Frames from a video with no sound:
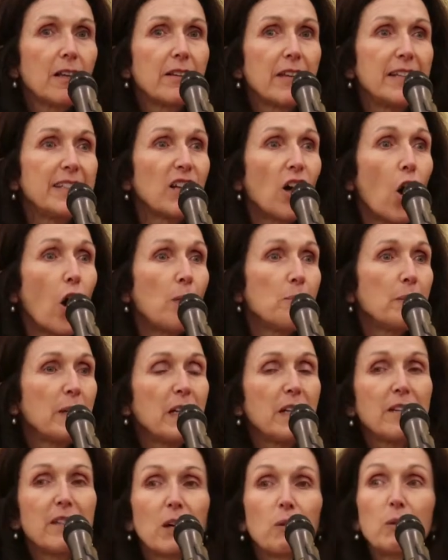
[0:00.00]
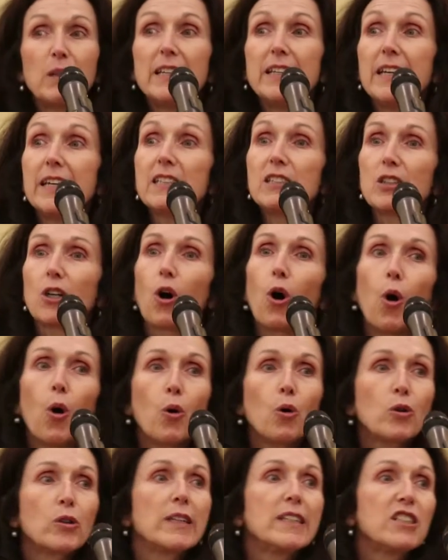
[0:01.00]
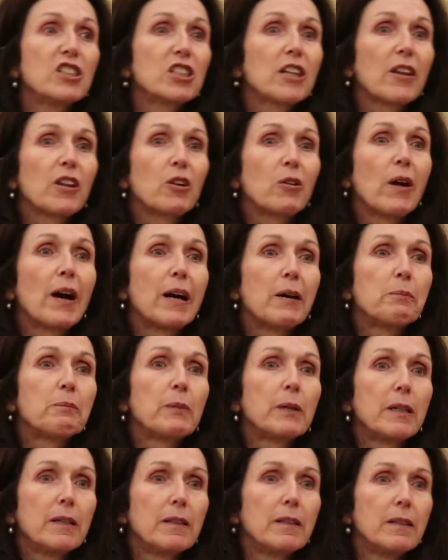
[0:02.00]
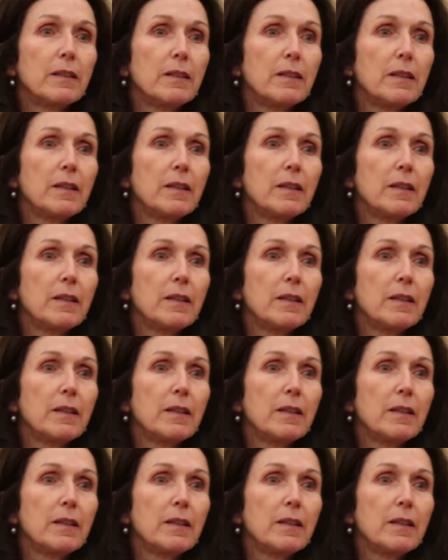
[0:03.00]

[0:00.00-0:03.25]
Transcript: They taught me that we need to hold each other up,